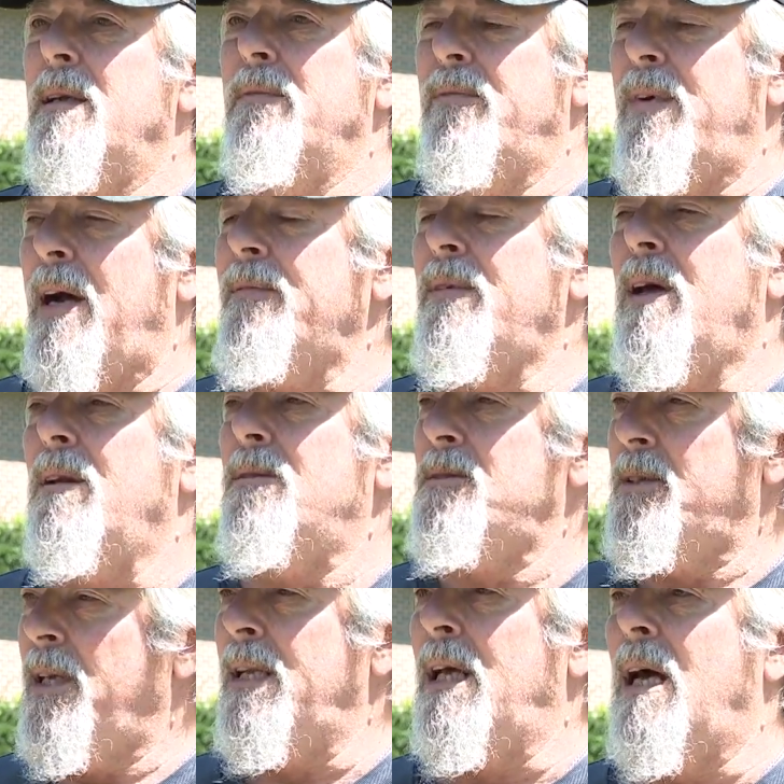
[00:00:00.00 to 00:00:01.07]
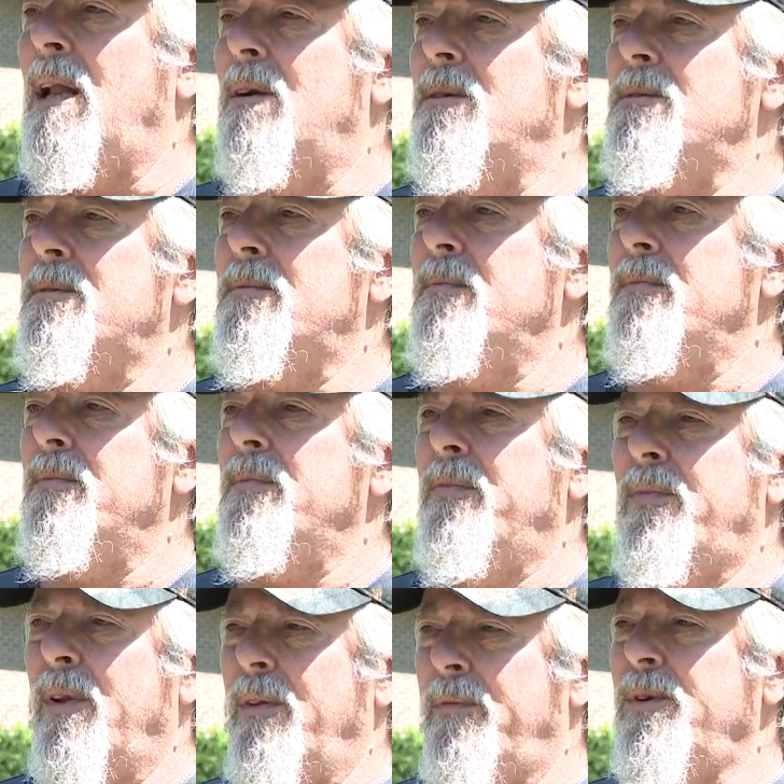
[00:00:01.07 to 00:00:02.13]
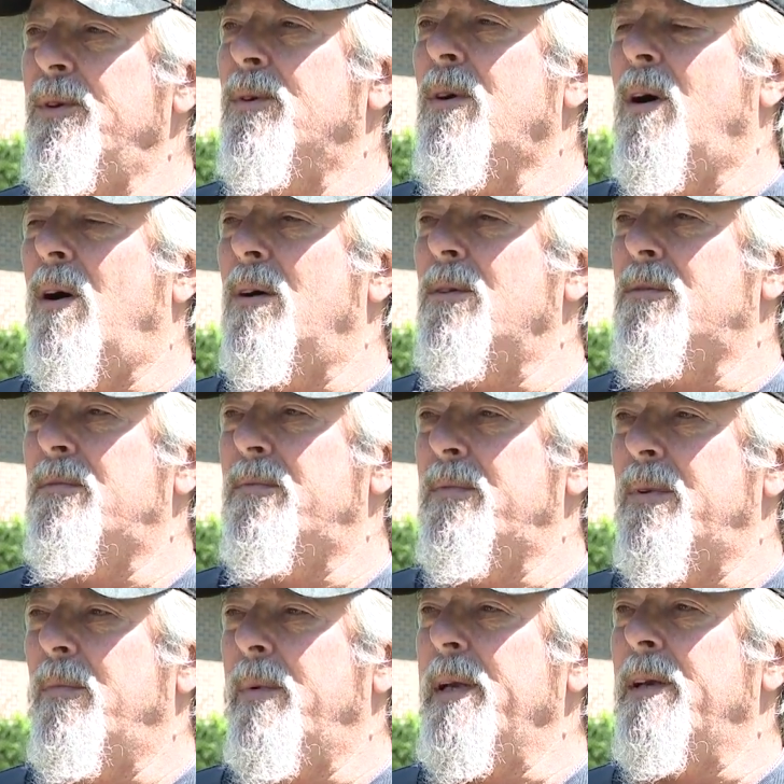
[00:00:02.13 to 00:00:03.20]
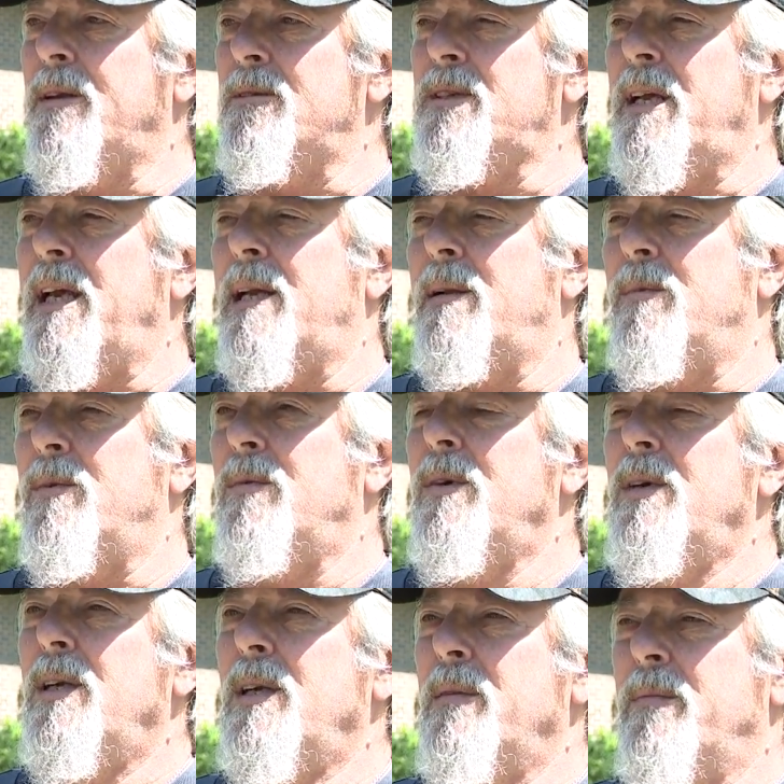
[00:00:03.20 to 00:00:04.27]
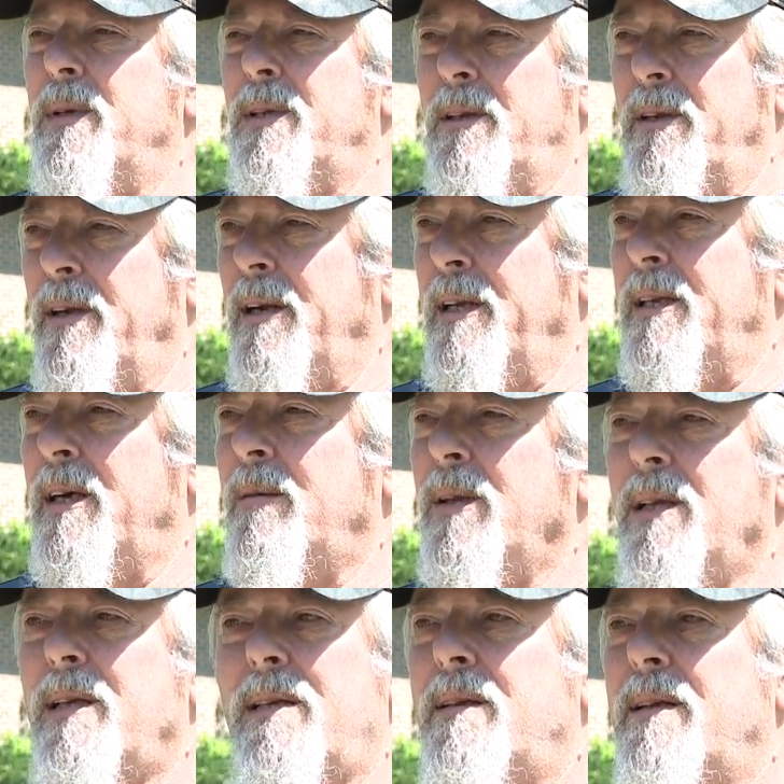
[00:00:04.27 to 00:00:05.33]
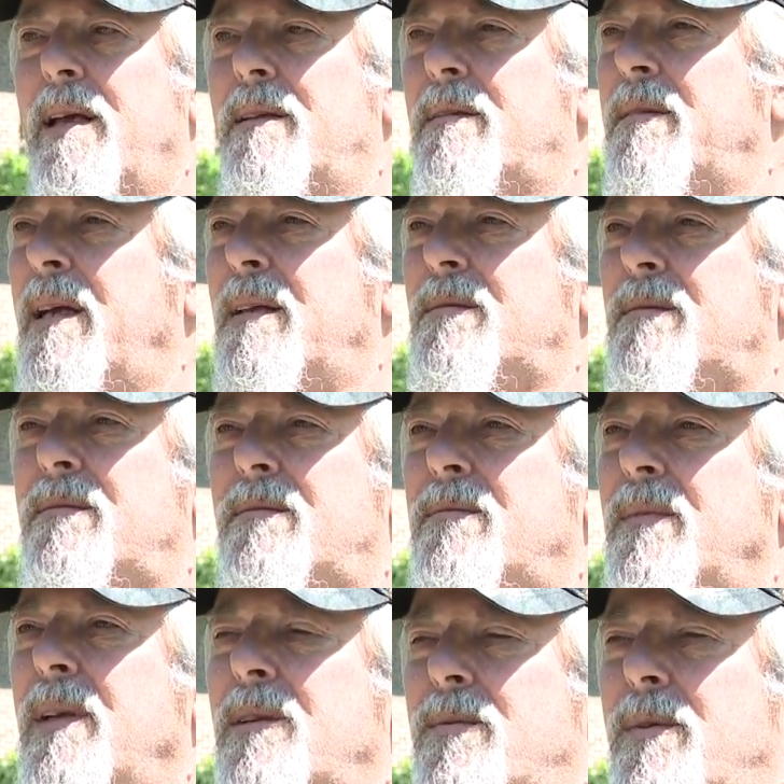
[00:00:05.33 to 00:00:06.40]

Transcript: Five dollars, ten dollars for the fuel cost would be understandable, but to nearly double it, that's that's